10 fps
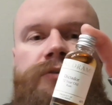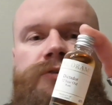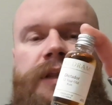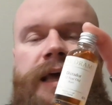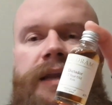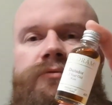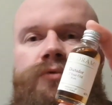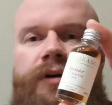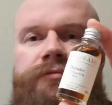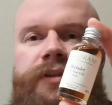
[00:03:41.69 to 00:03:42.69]
So that
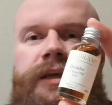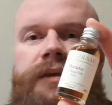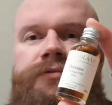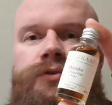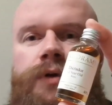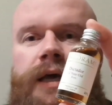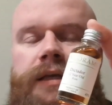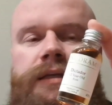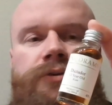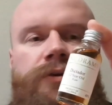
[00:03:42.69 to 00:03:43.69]
roughly gives you an
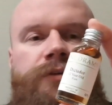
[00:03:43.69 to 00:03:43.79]
idea